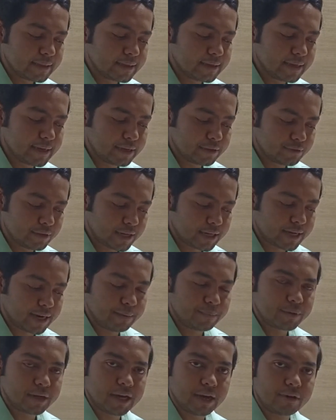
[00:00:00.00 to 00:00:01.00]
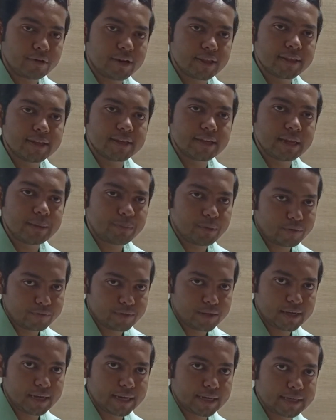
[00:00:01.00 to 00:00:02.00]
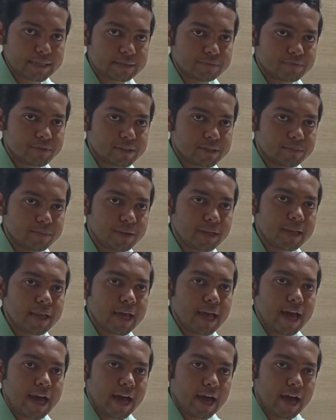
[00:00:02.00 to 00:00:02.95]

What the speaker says: it will come down and the nape of the neck is visible.